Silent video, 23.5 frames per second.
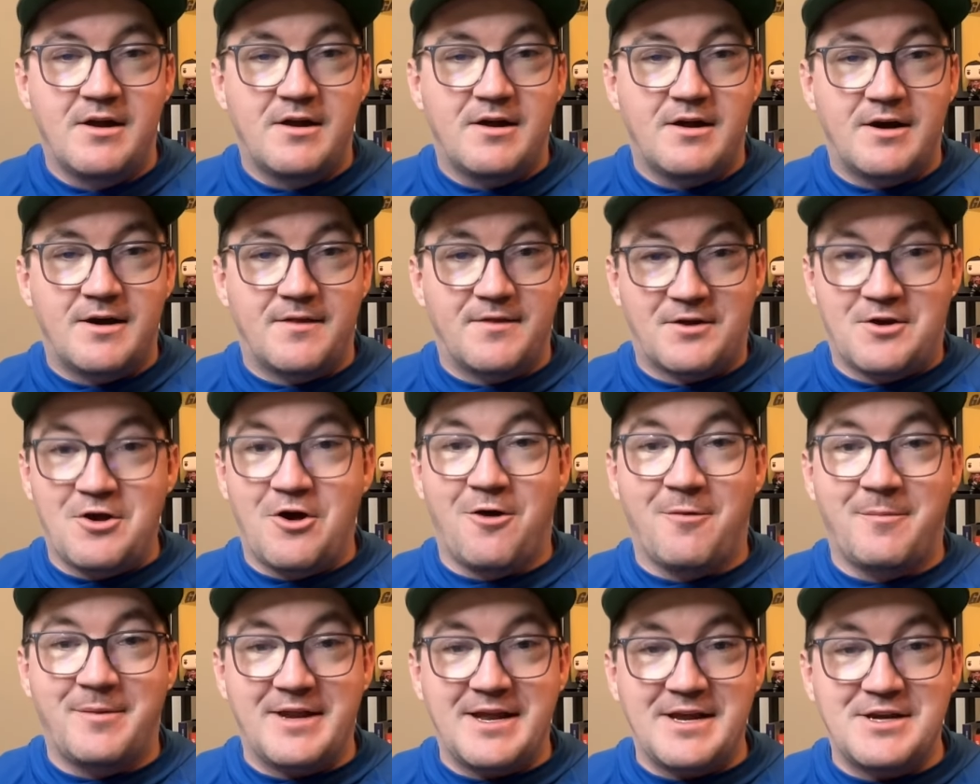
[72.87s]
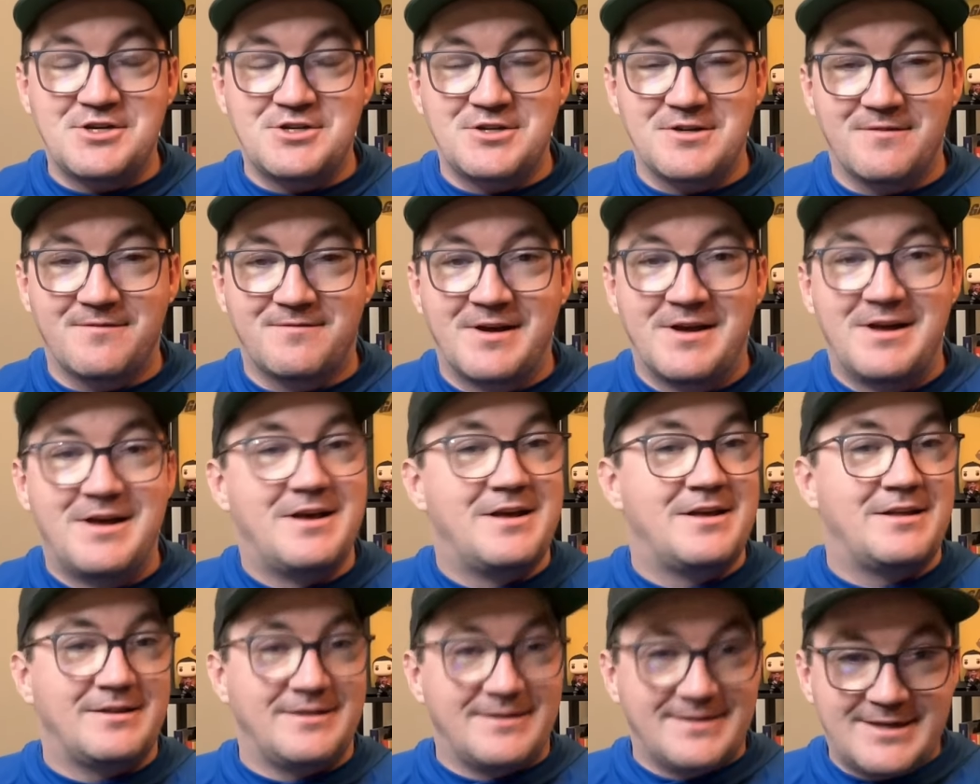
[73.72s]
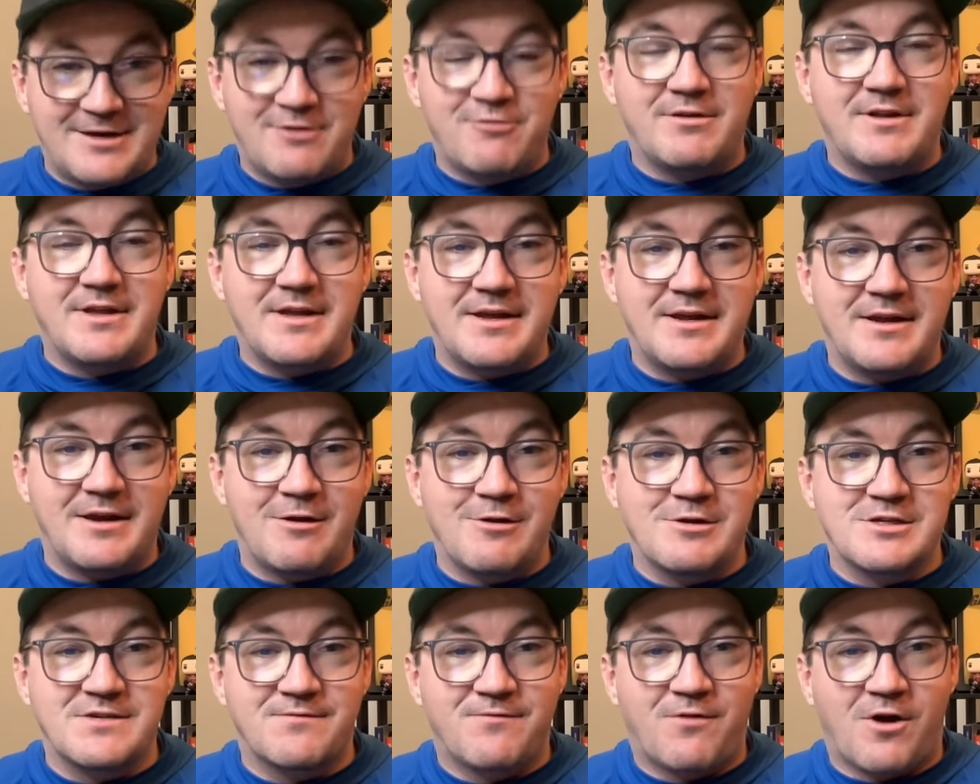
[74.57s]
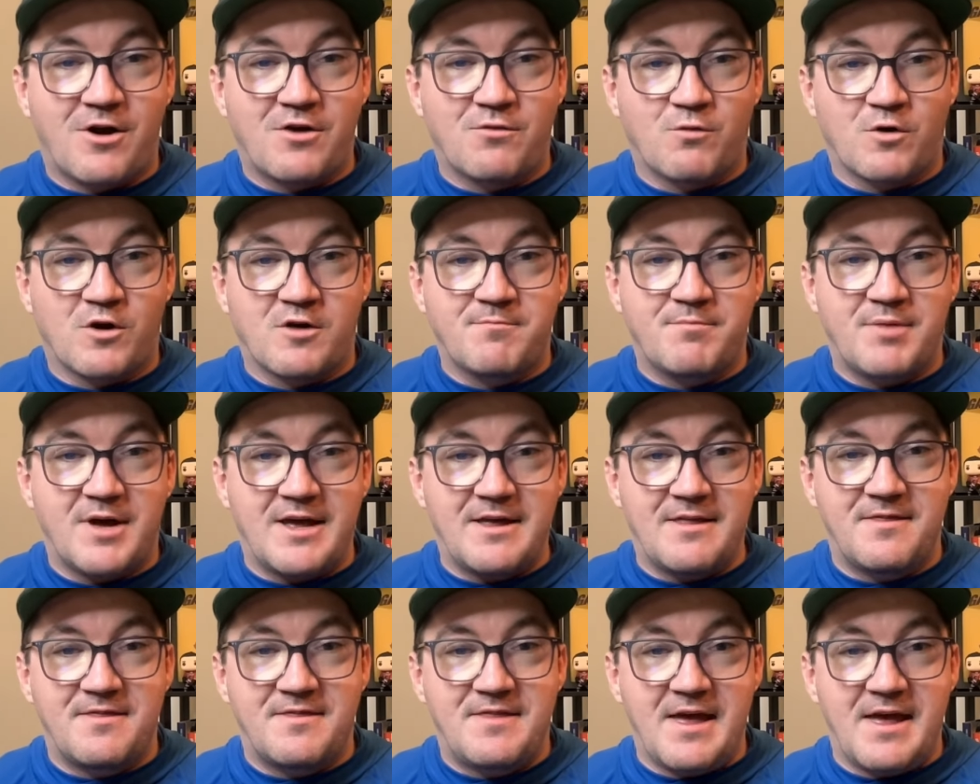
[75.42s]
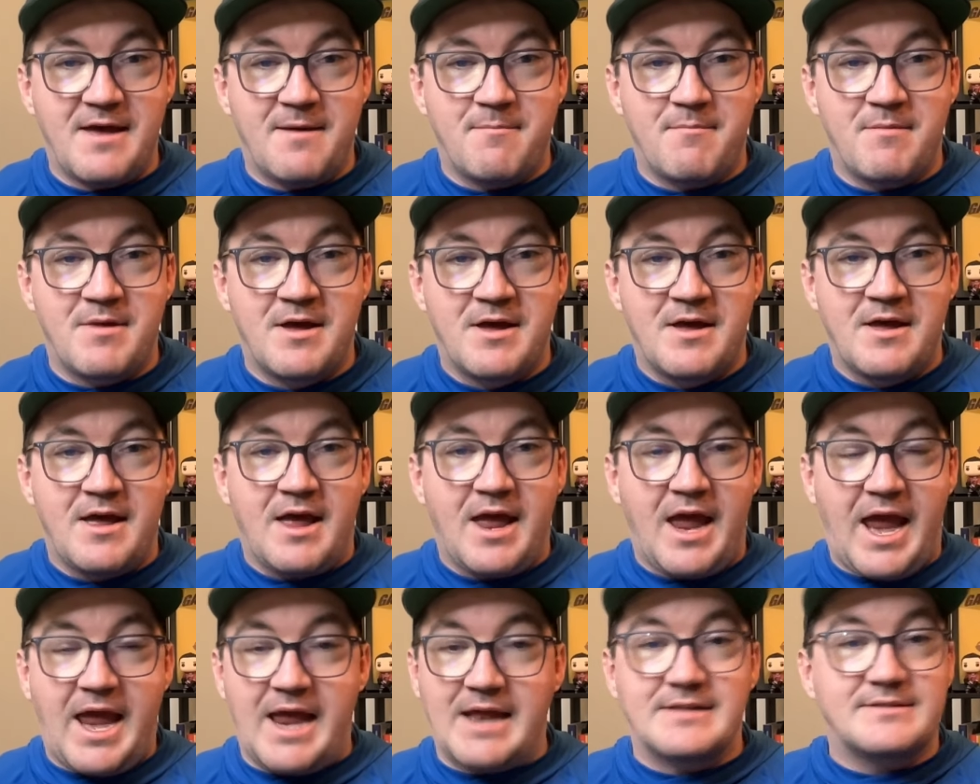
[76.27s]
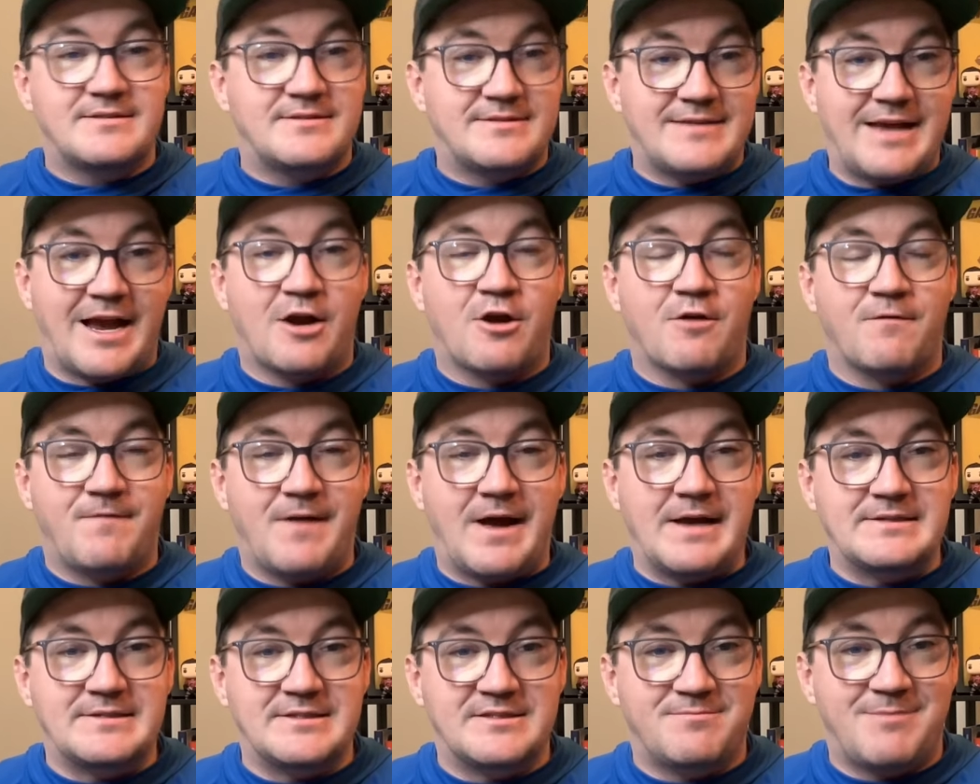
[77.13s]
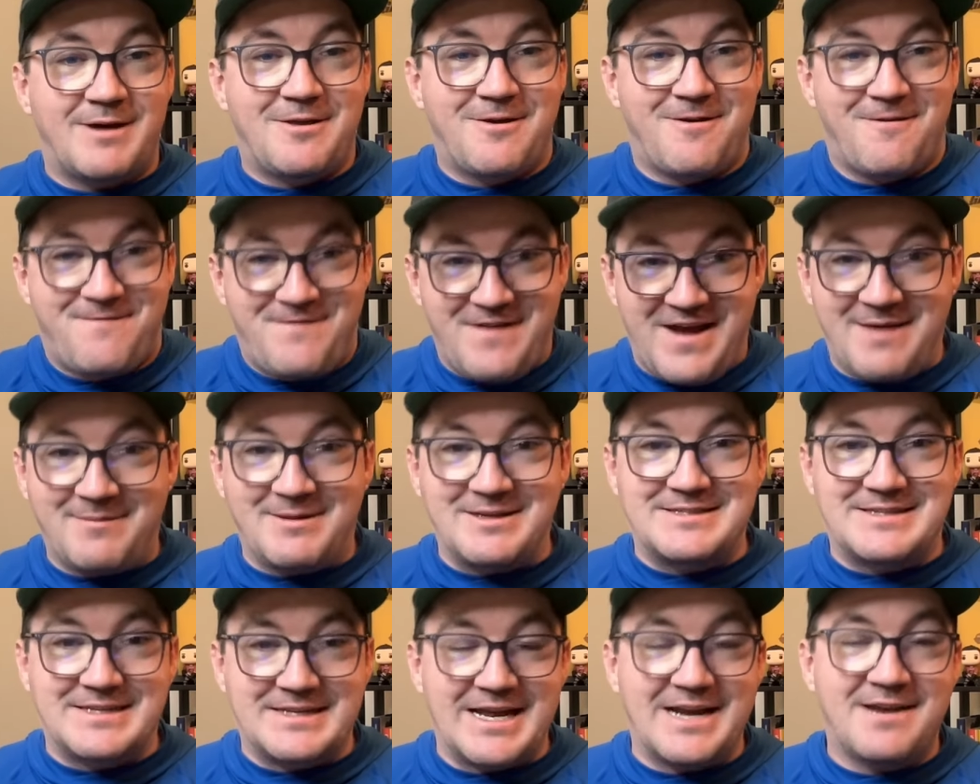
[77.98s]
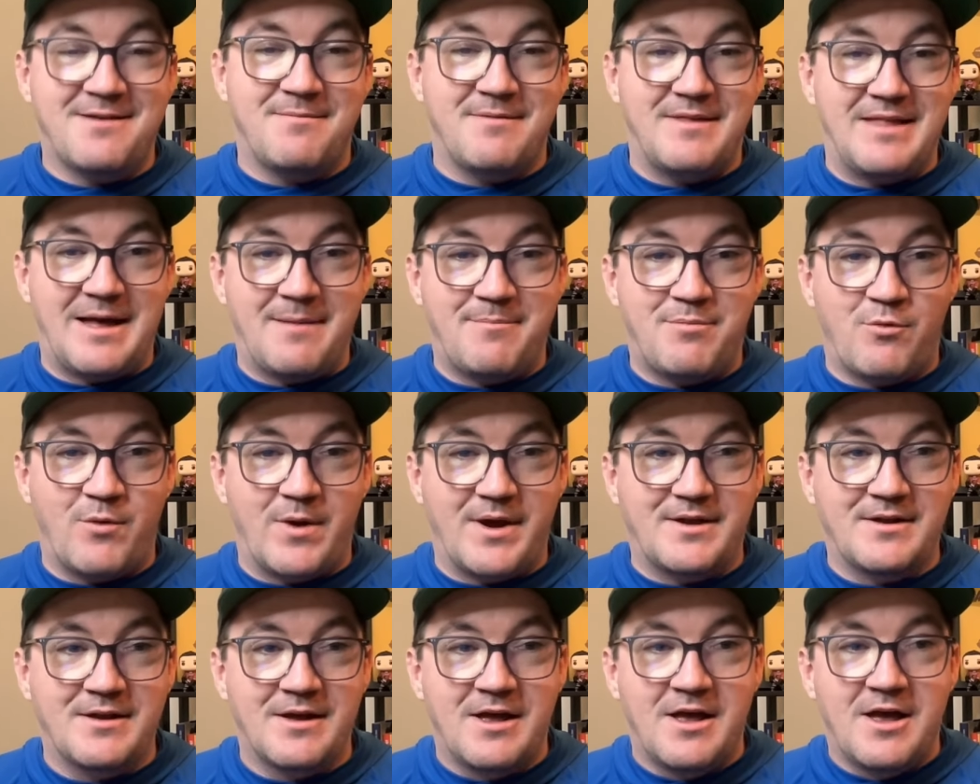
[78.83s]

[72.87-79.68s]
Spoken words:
the culmination of literally years of hard work by them and sacrifices by their families to get them to that point.